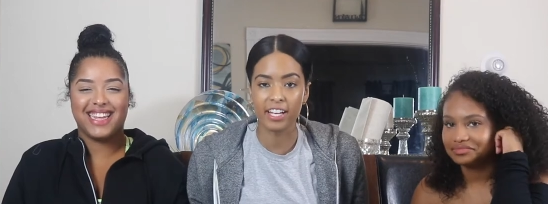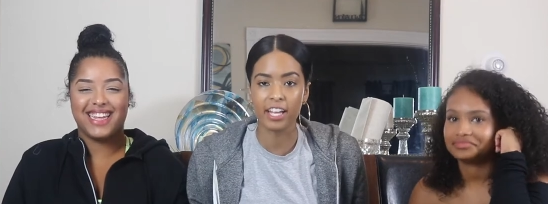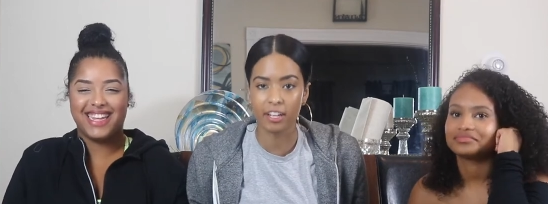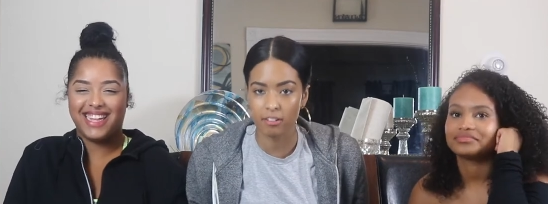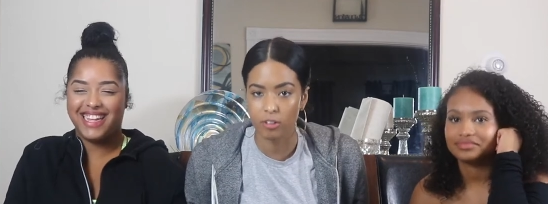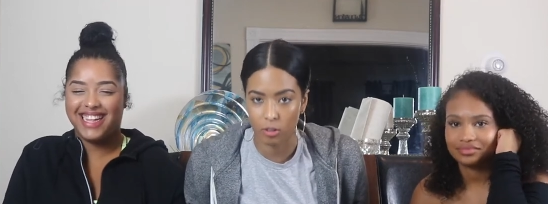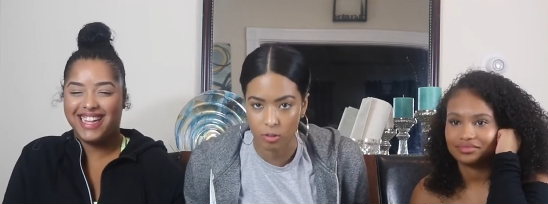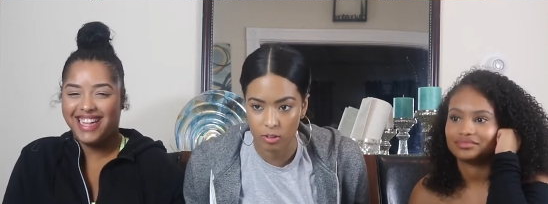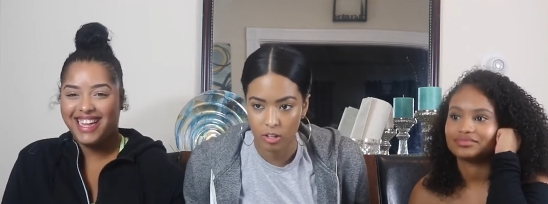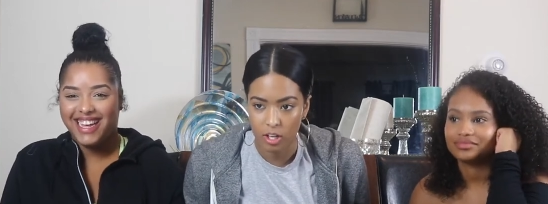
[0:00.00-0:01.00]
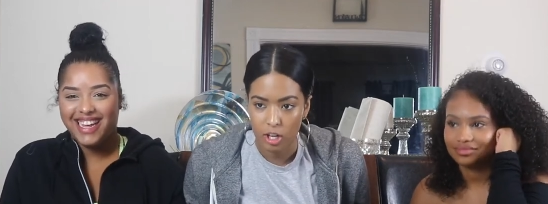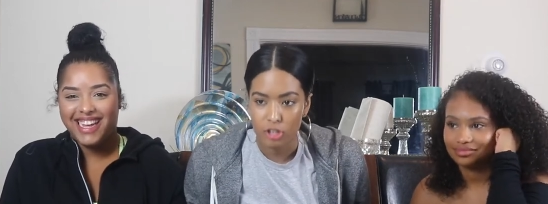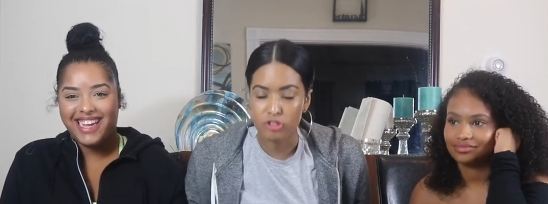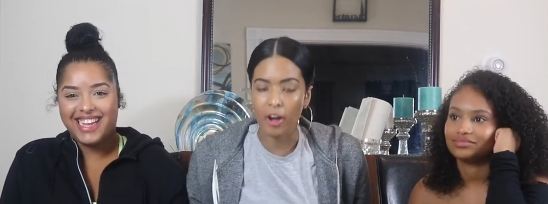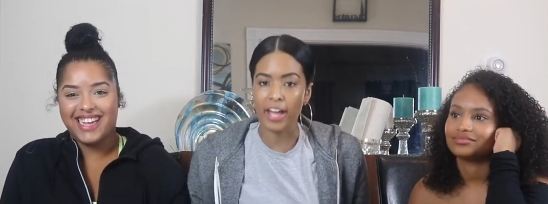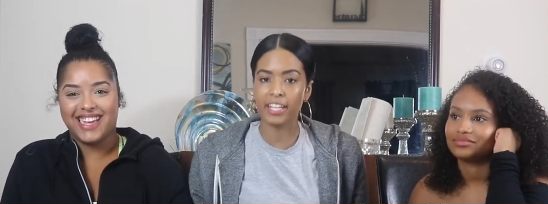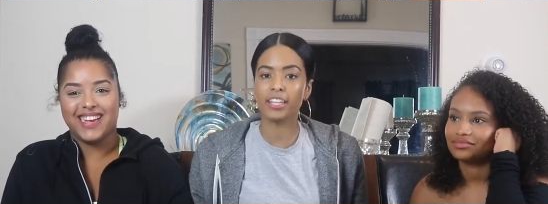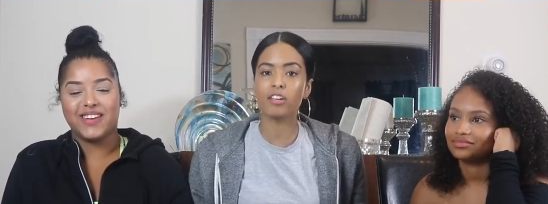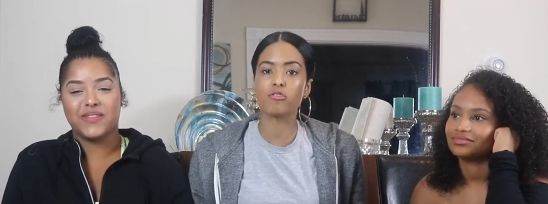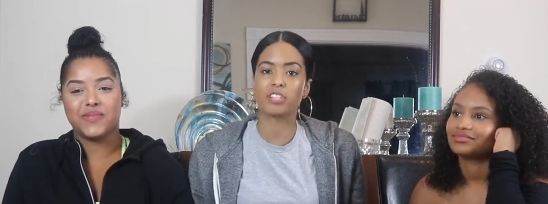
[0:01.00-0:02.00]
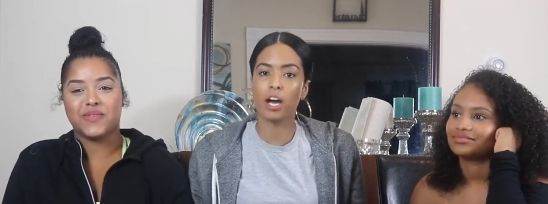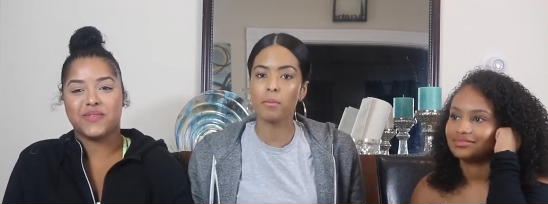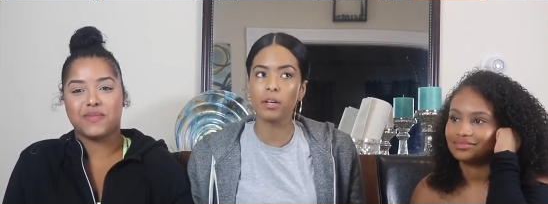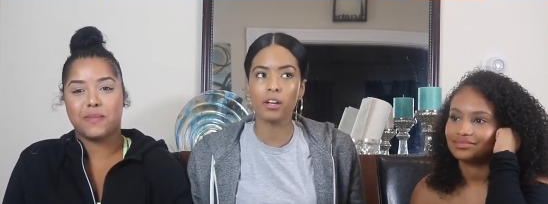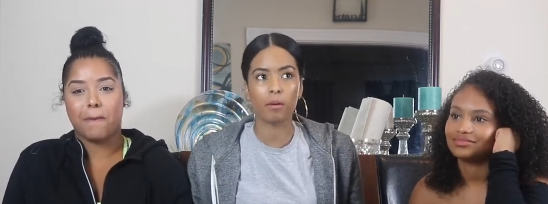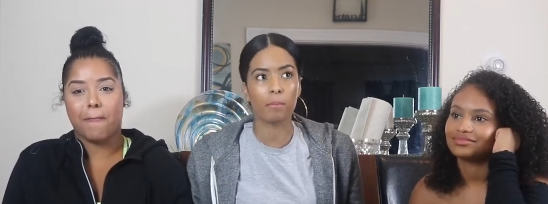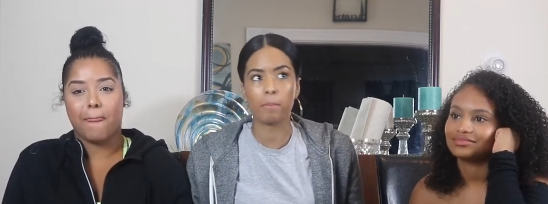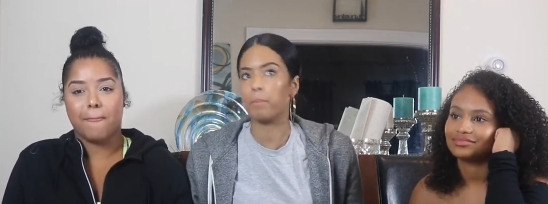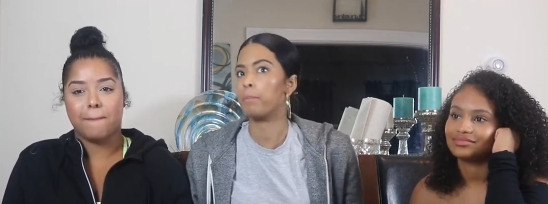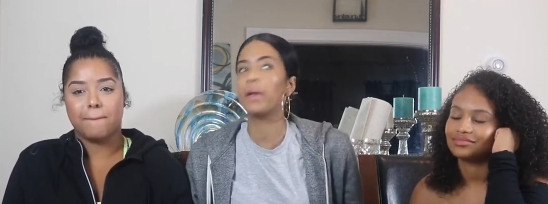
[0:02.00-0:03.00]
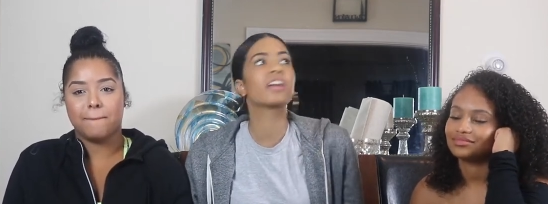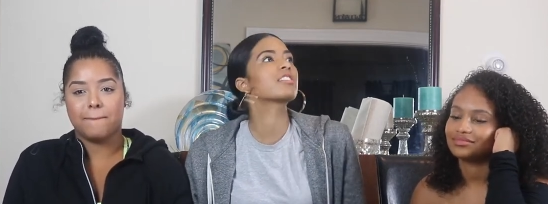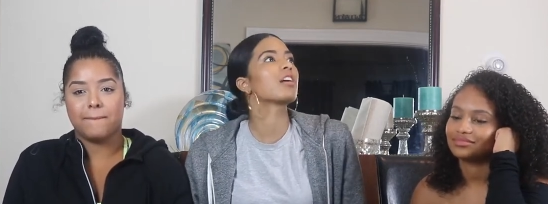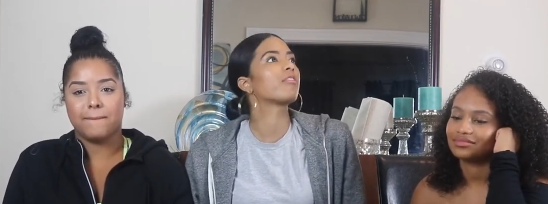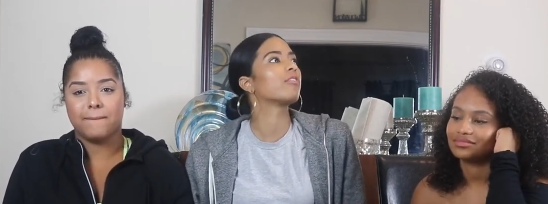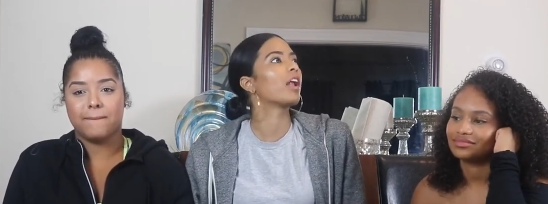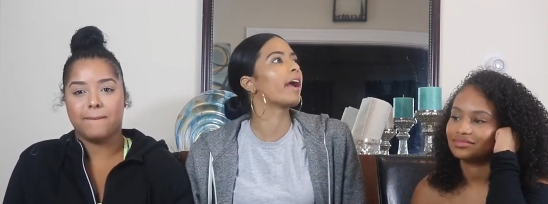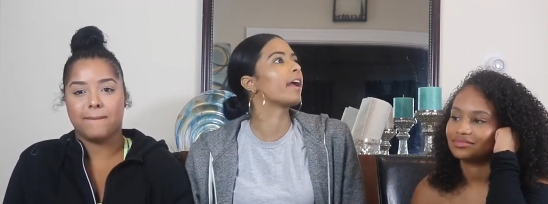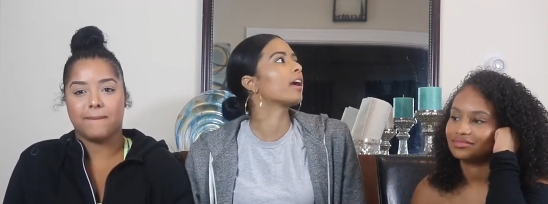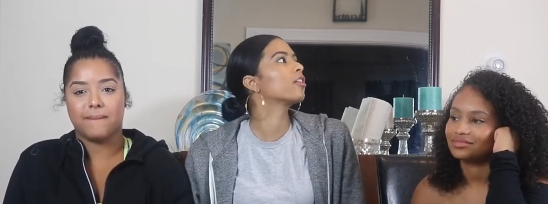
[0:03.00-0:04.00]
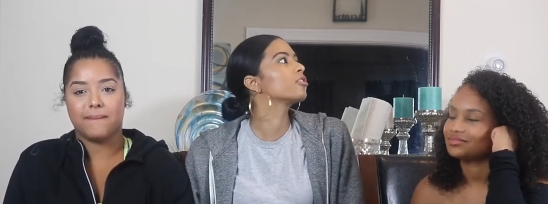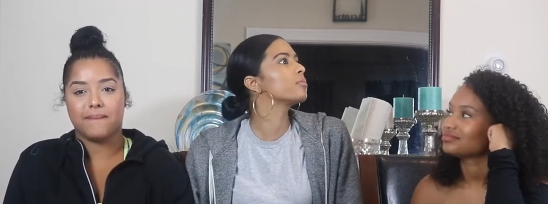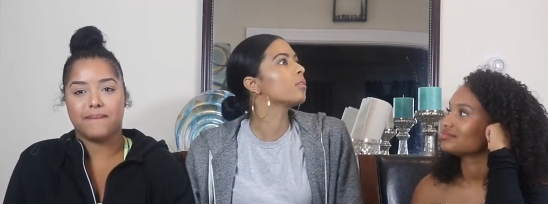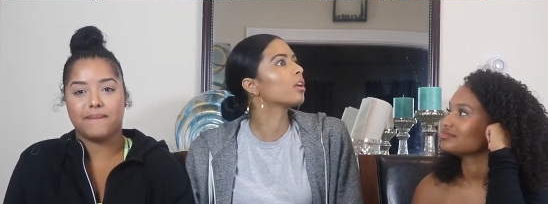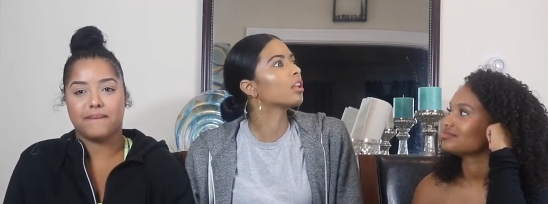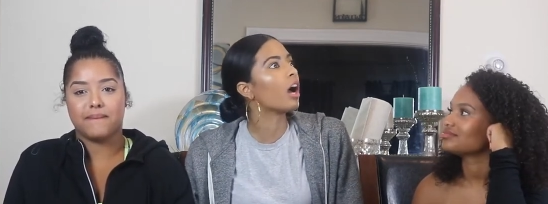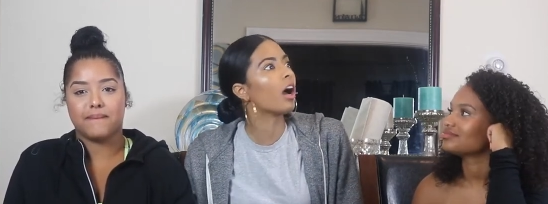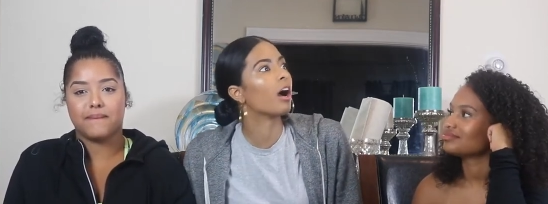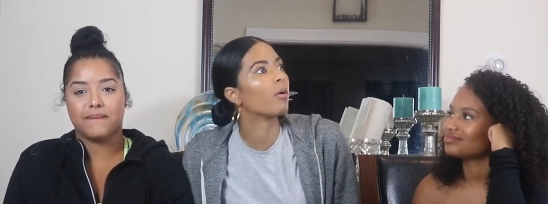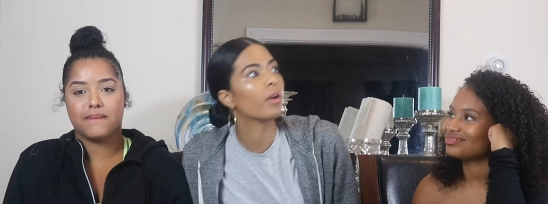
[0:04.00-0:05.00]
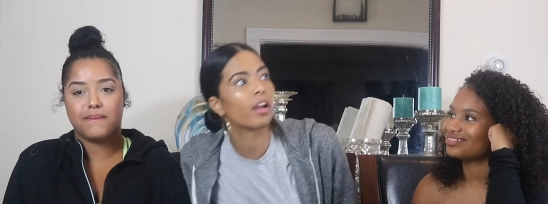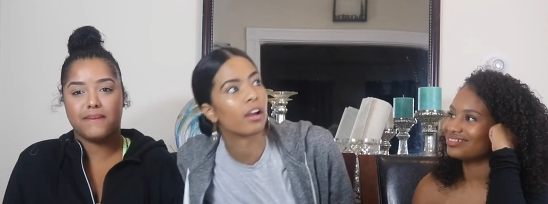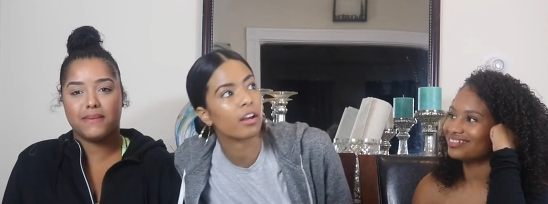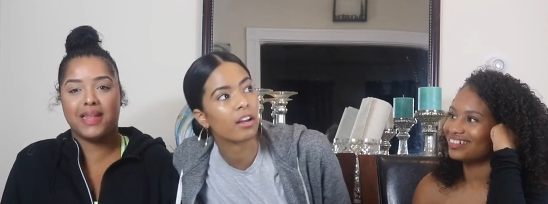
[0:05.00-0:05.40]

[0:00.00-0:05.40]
Speaker 1: literal. So anything you tell me, pigs are flying. I'll just be like, nah, where?